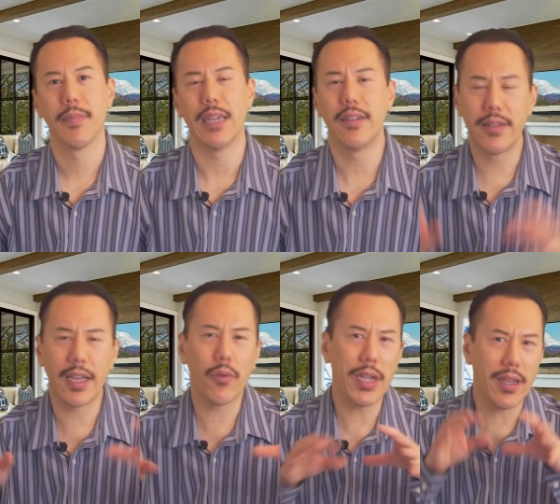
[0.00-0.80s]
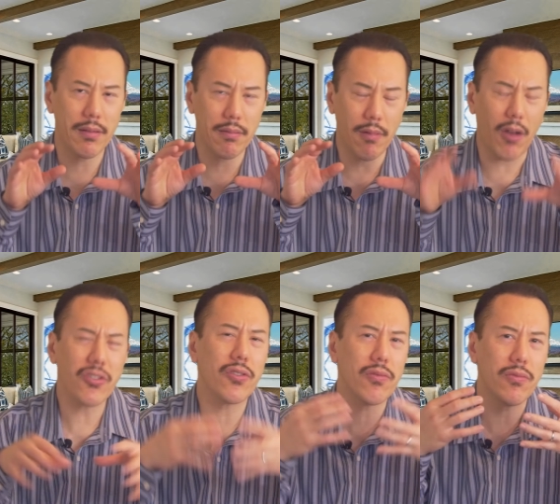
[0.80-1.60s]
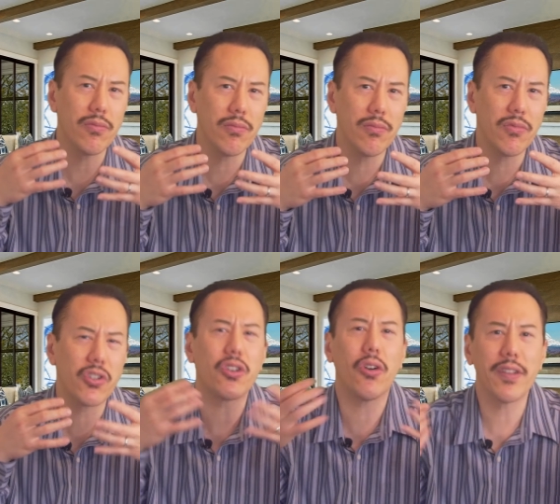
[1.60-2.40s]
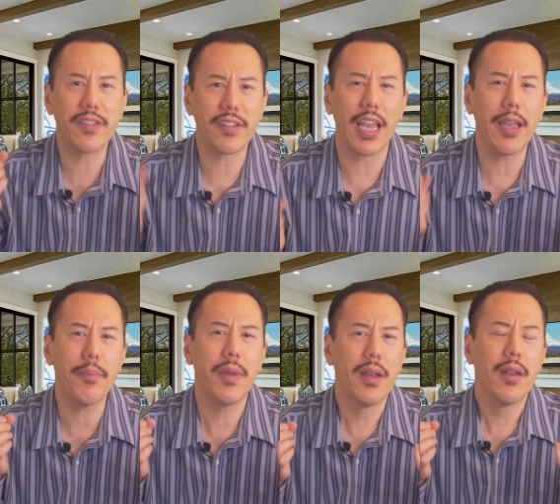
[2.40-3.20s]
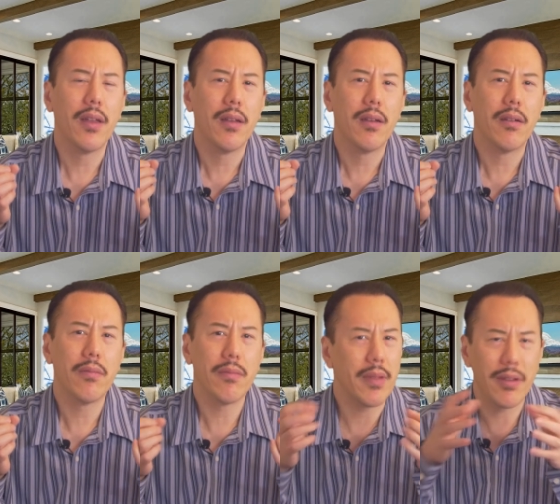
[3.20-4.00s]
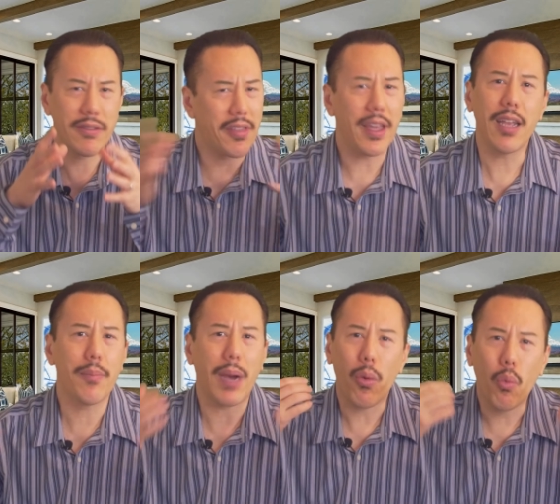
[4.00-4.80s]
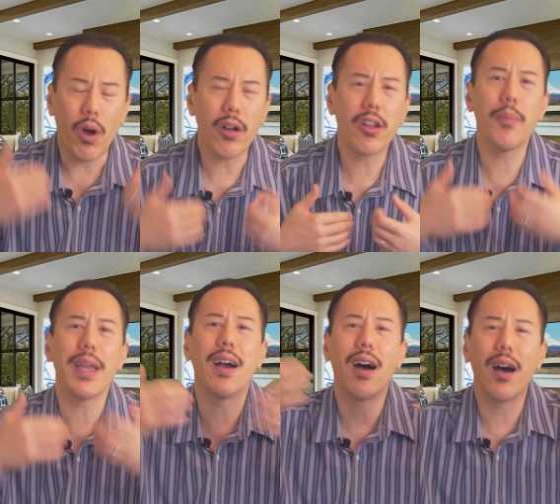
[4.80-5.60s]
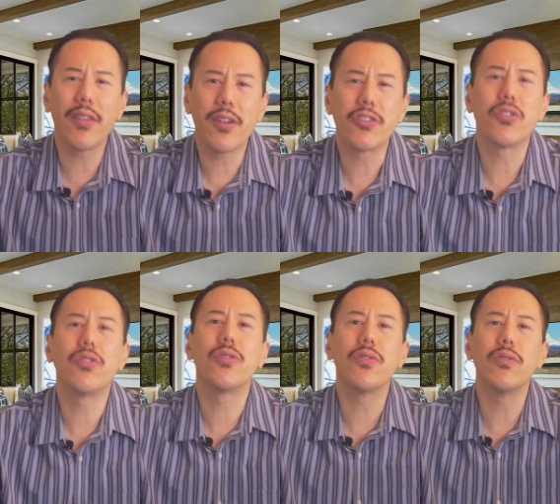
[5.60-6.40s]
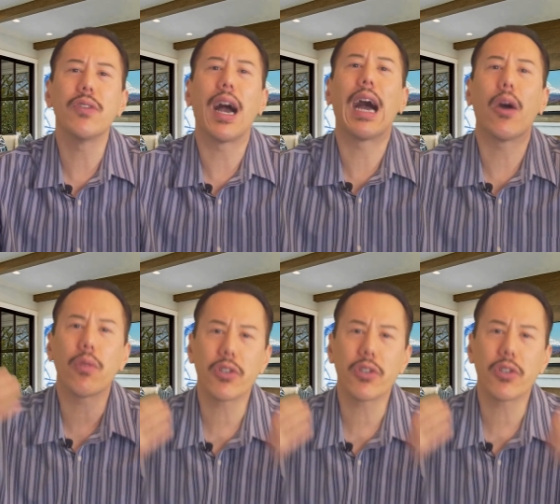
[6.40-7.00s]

And today we can also show the same thing by welcoming others to our